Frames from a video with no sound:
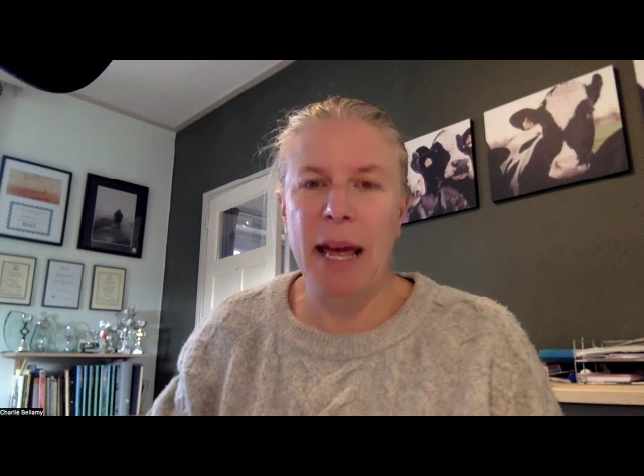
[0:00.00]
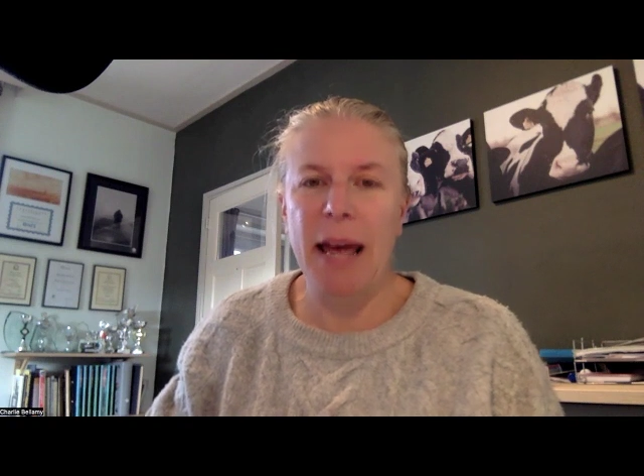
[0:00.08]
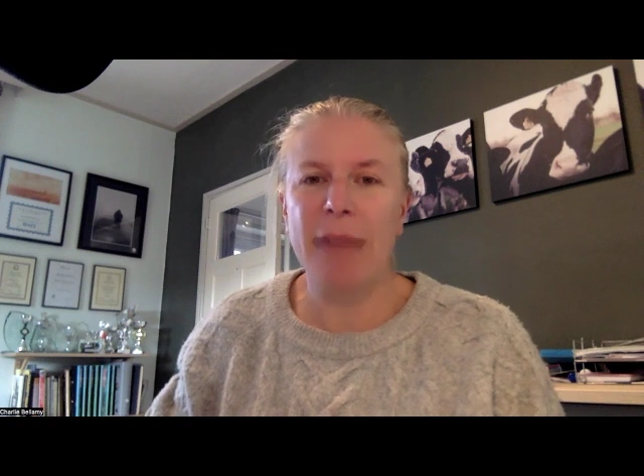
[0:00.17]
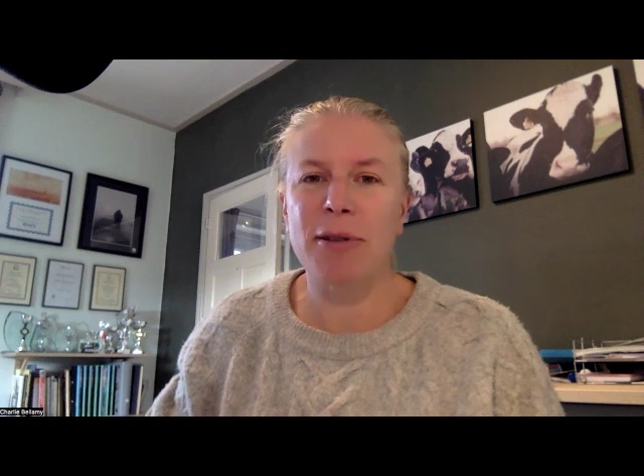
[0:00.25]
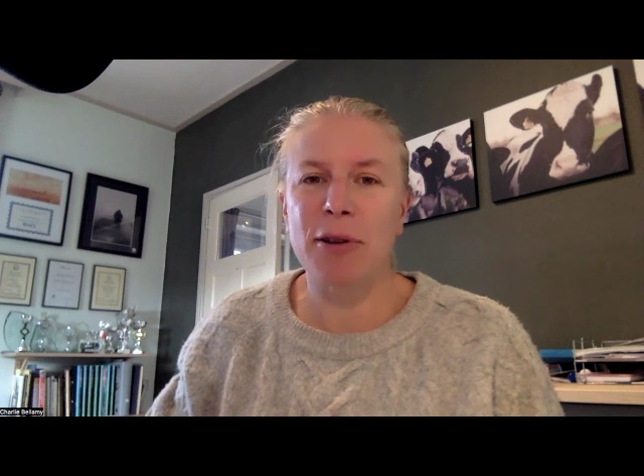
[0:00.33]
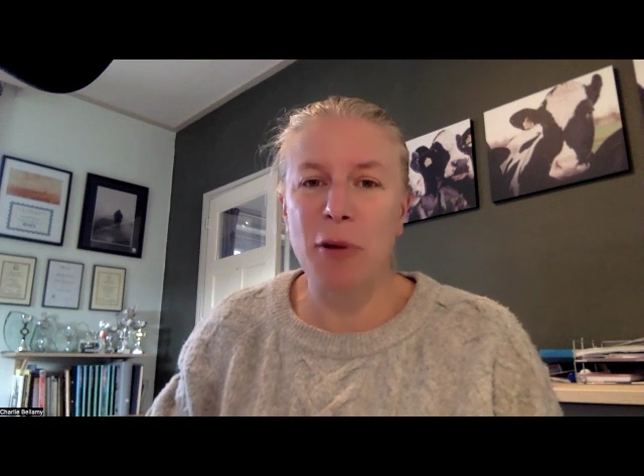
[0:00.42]

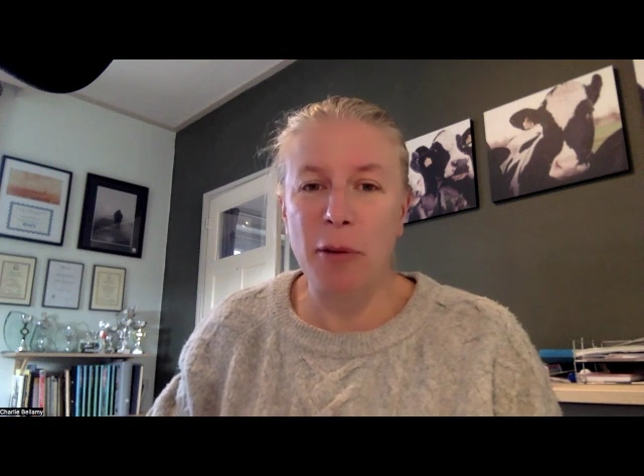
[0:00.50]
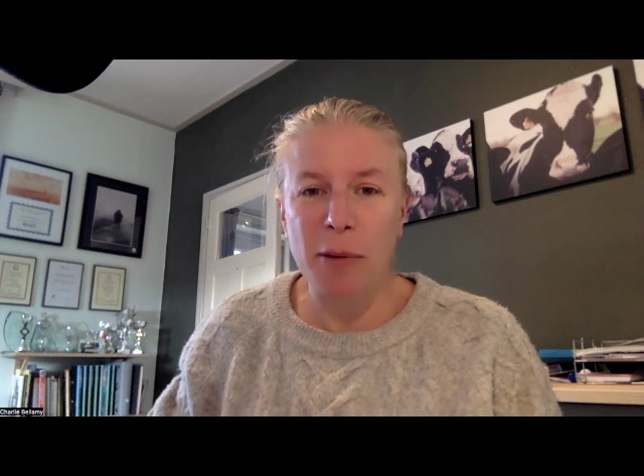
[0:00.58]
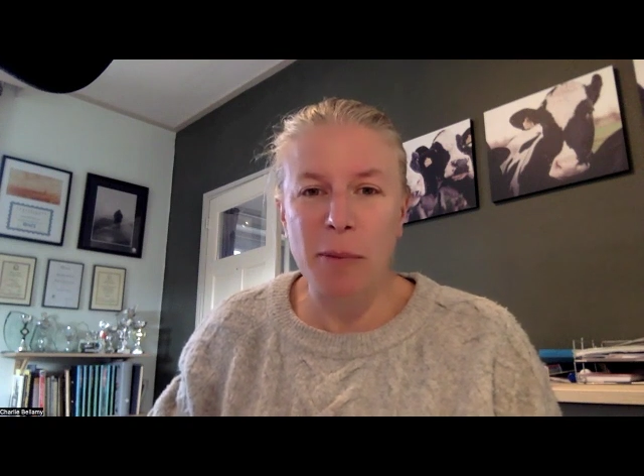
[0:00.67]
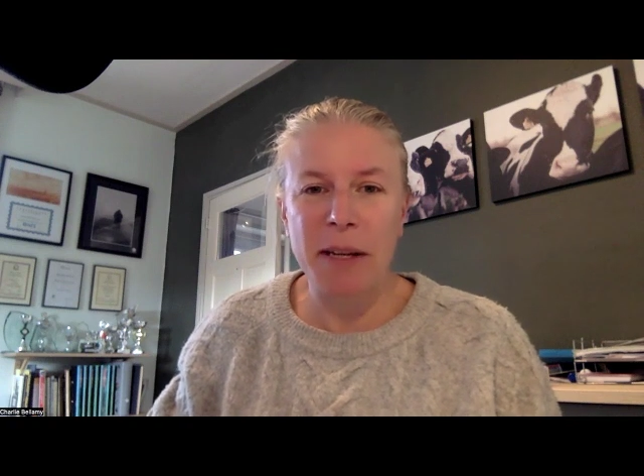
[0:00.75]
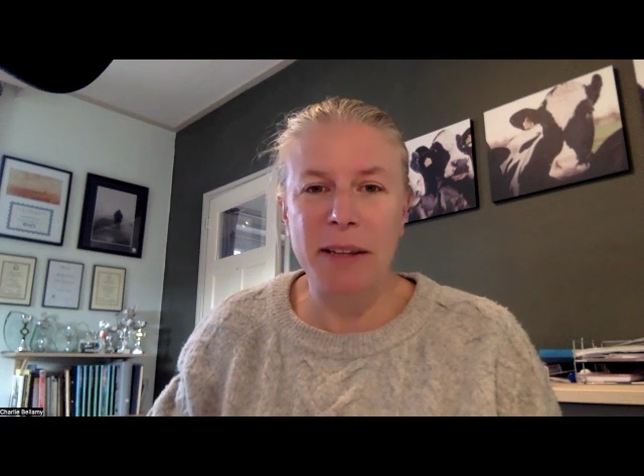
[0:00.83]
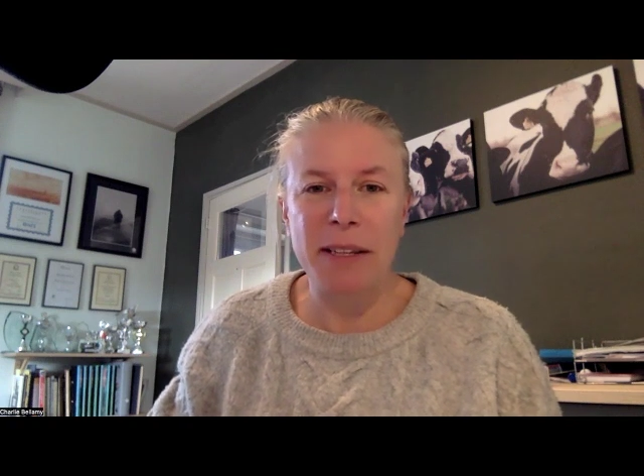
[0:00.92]
If you're not the
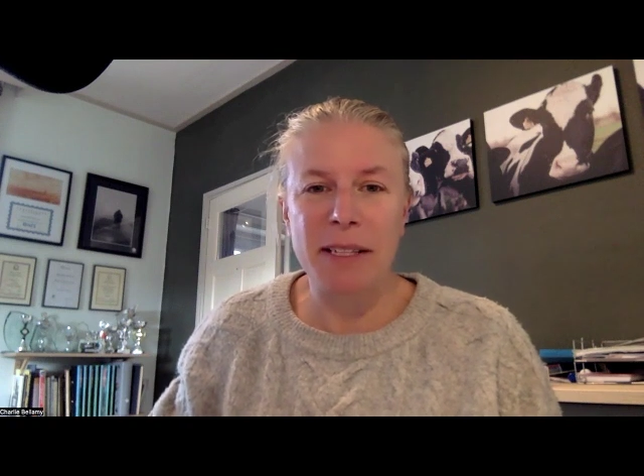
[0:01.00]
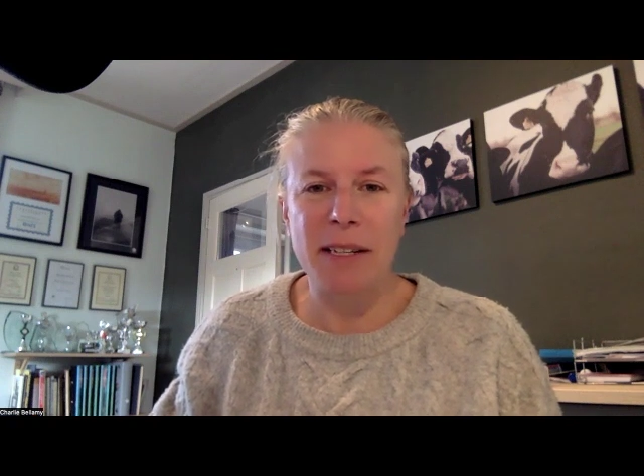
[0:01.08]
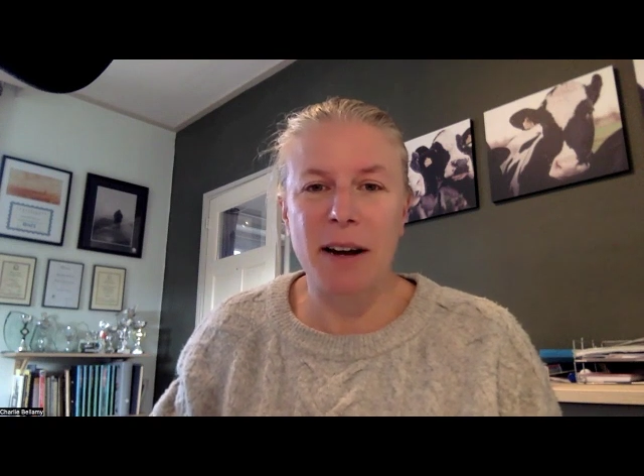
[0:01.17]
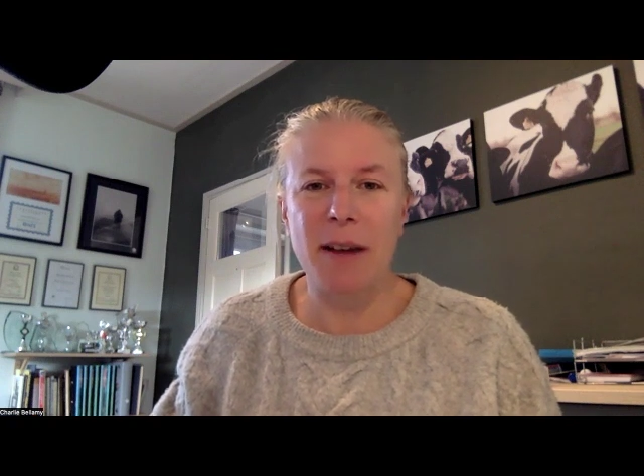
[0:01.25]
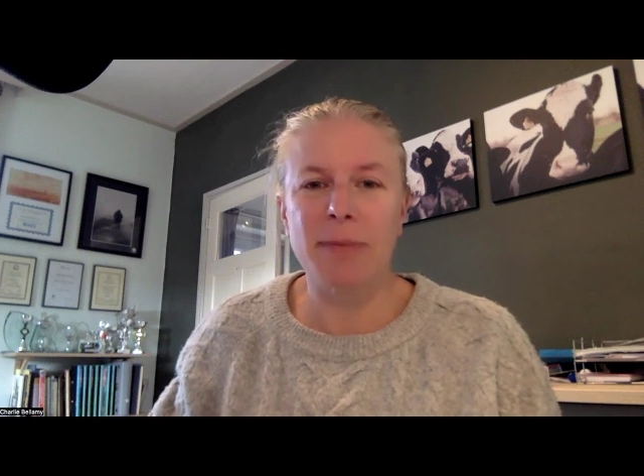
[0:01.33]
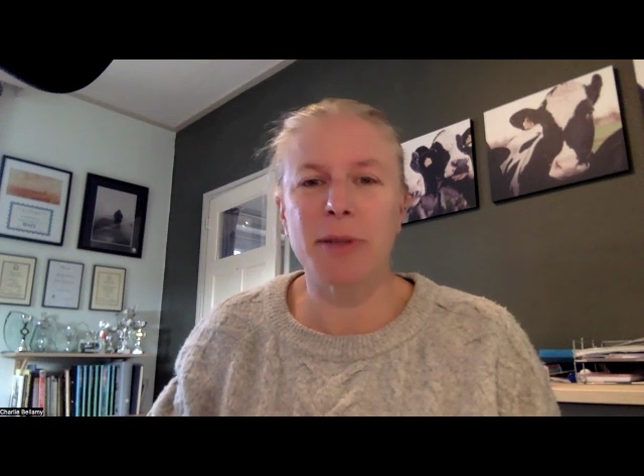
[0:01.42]
winner this time,